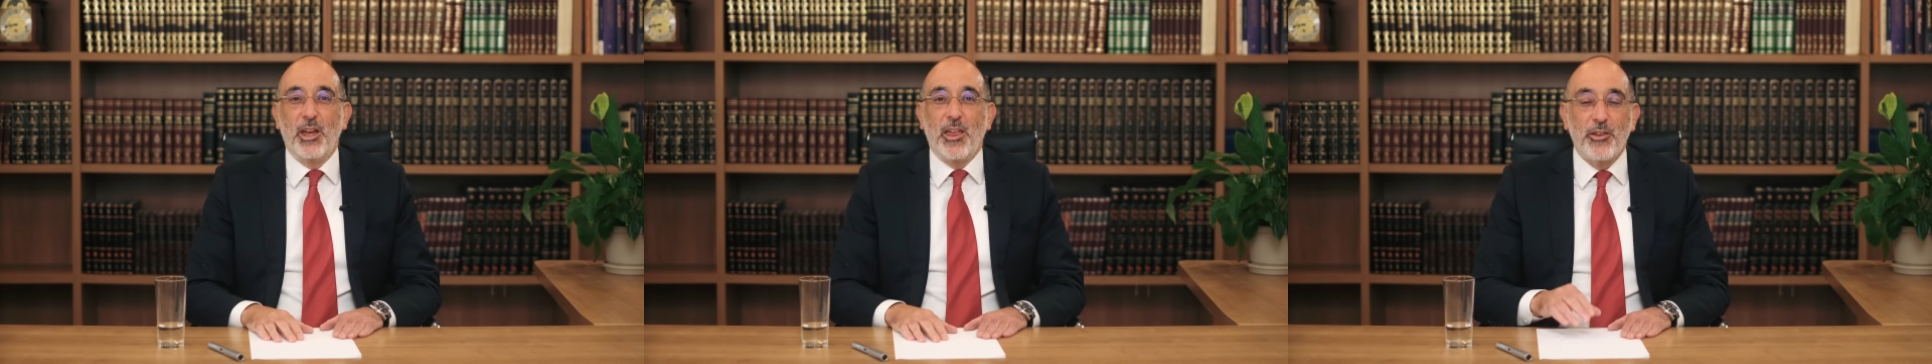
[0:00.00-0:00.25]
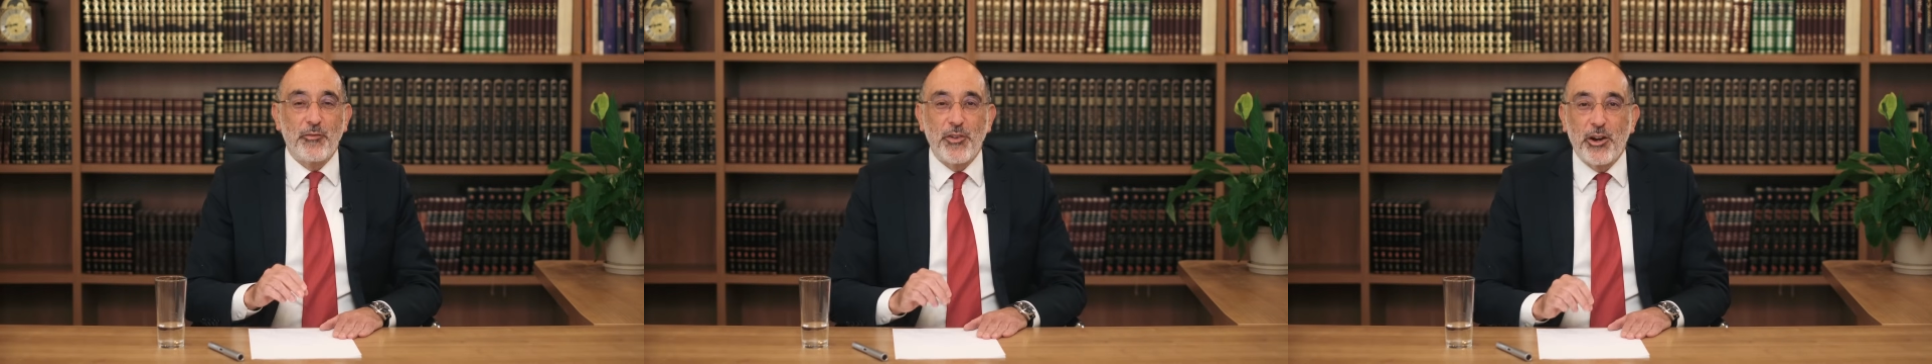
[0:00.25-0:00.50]

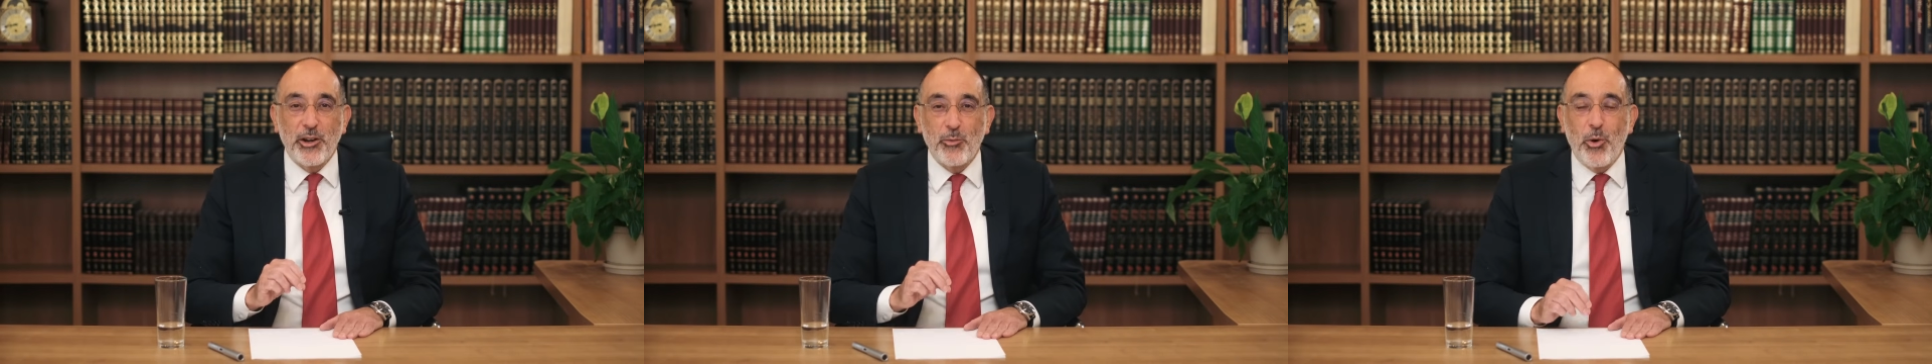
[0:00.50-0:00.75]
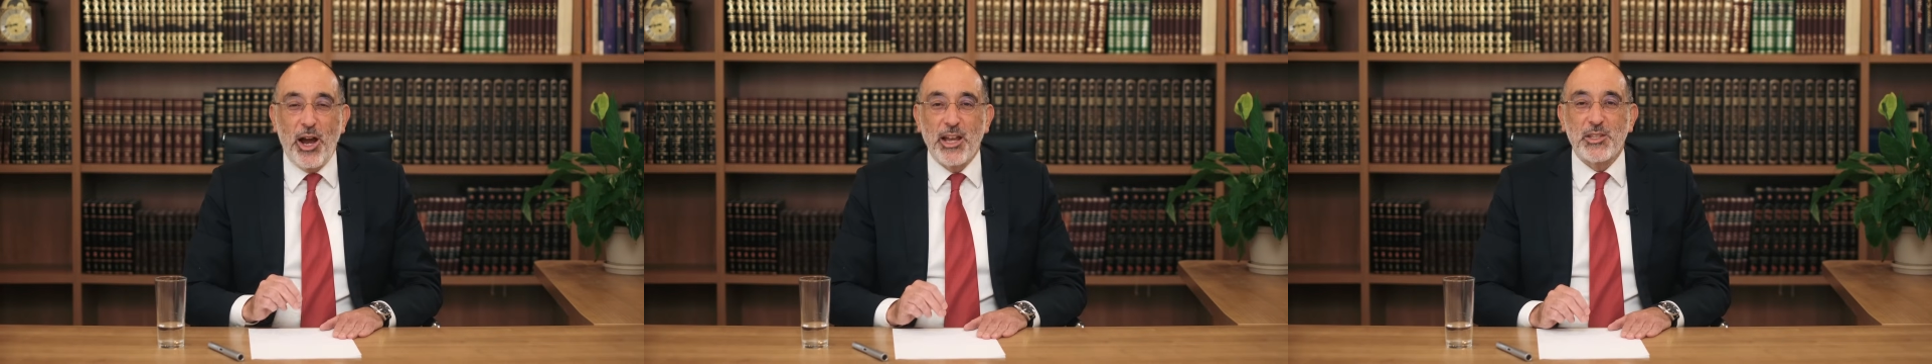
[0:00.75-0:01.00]
The very
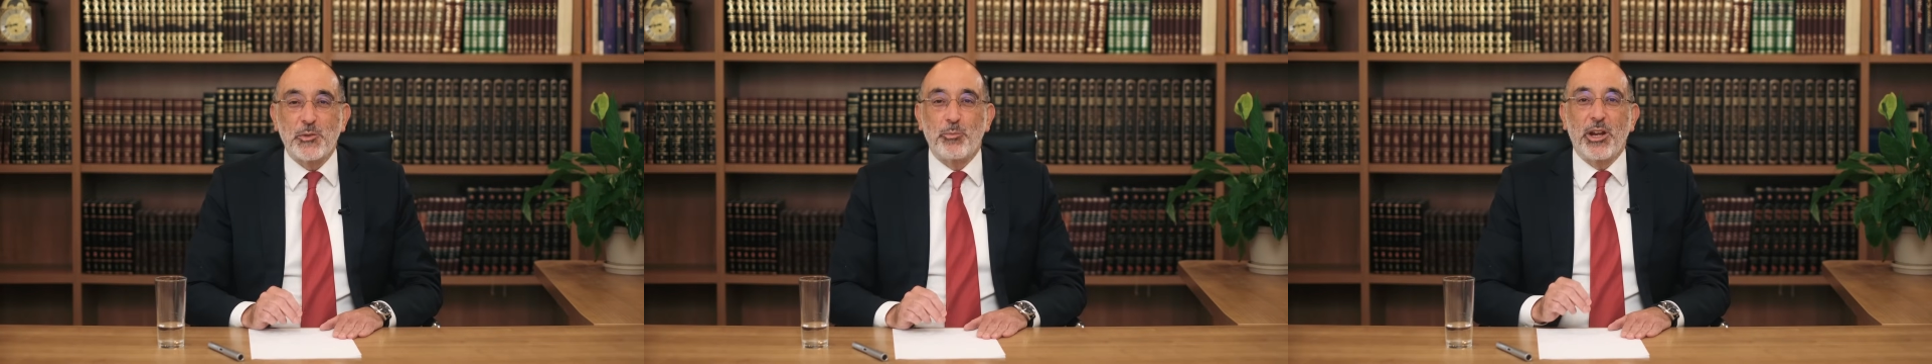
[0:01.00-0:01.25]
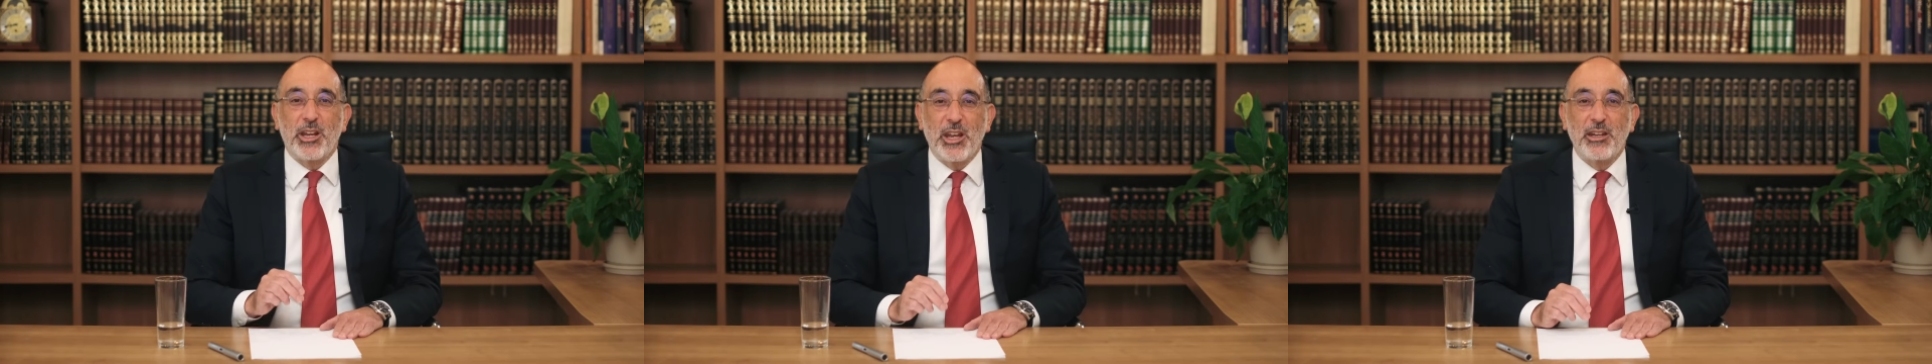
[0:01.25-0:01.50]

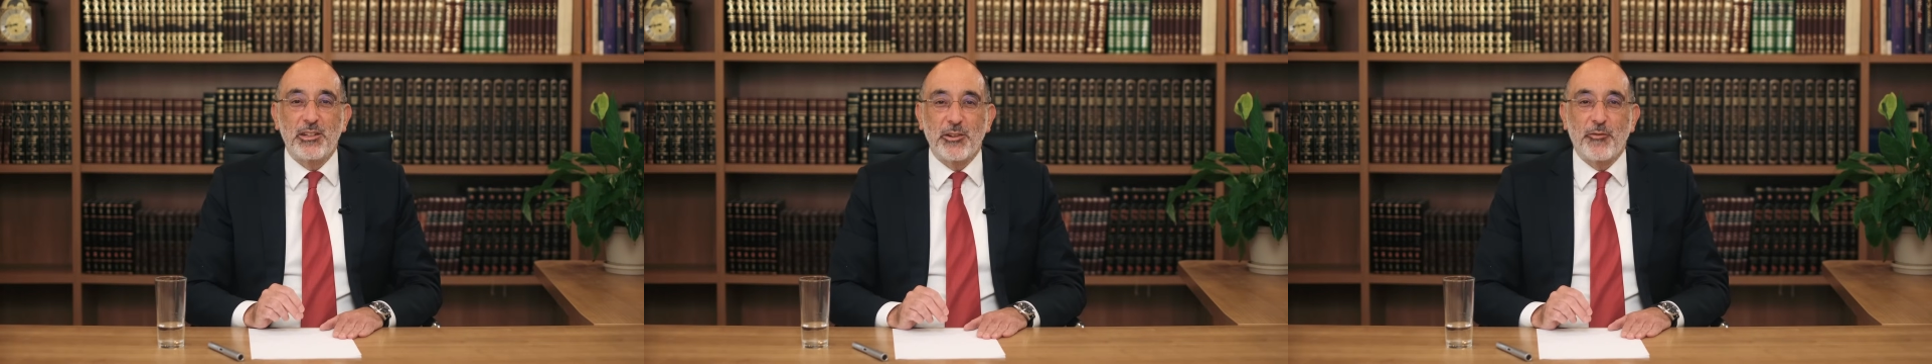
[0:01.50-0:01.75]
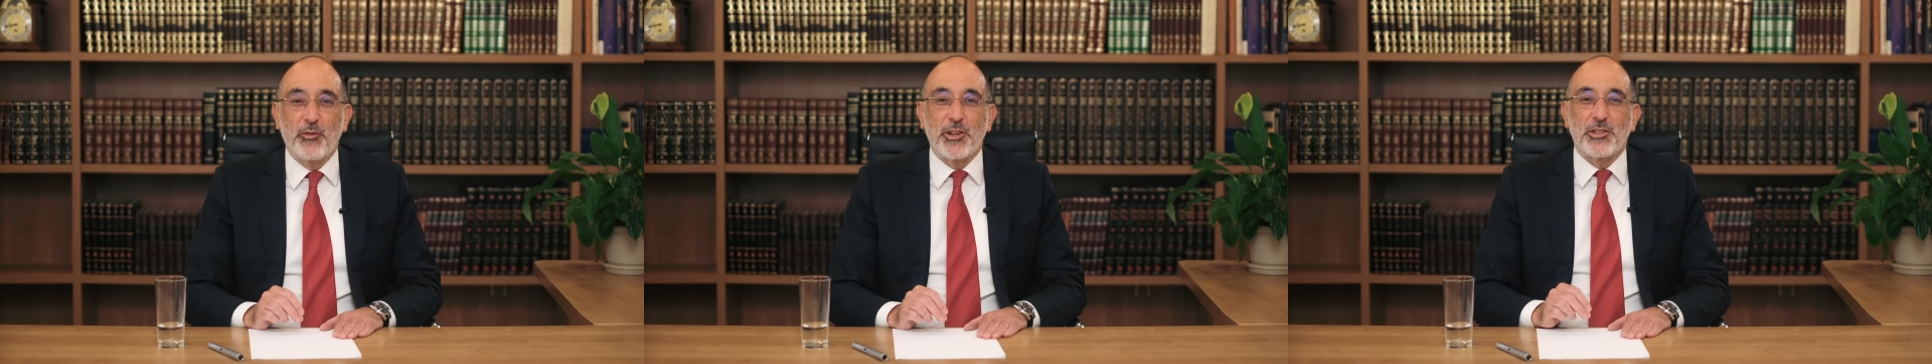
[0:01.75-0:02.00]
widespread
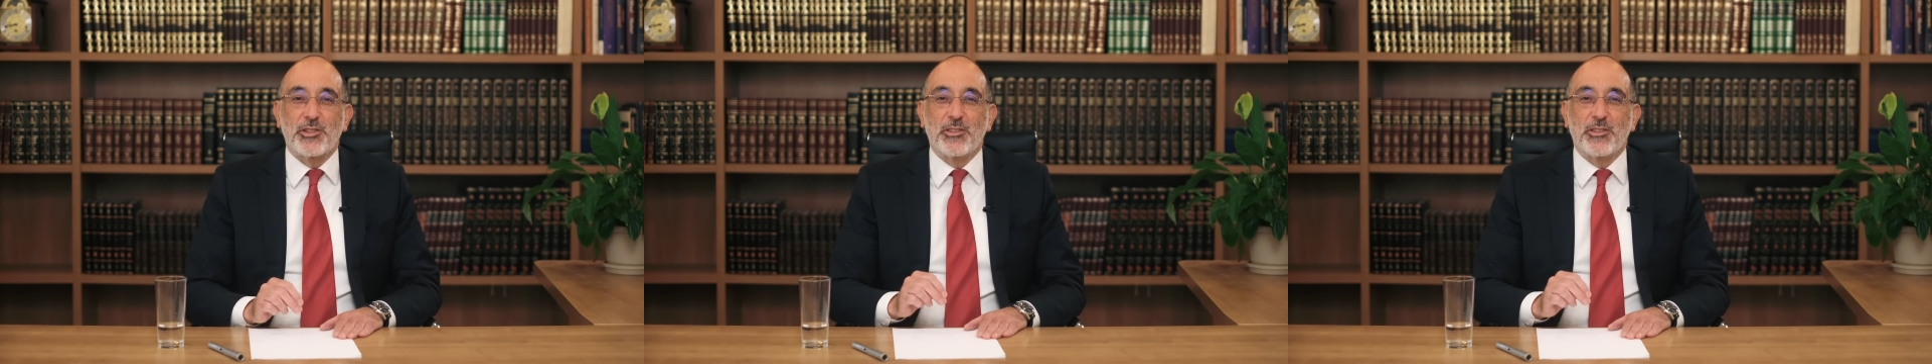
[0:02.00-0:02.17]
indifference,